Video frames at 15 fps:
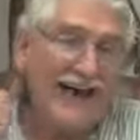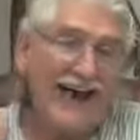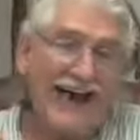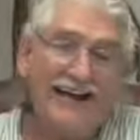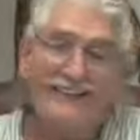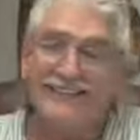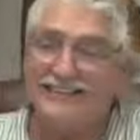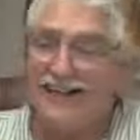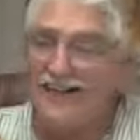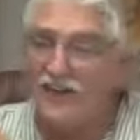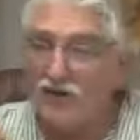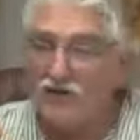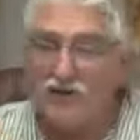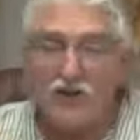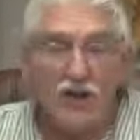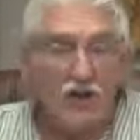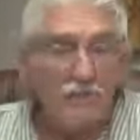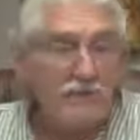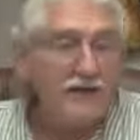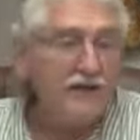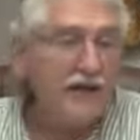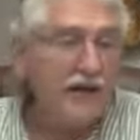I'd say those are going to
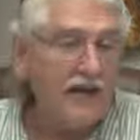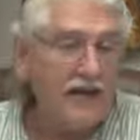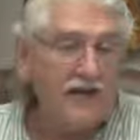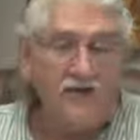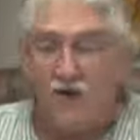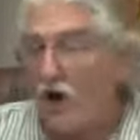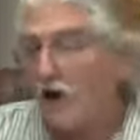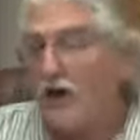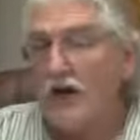be the strong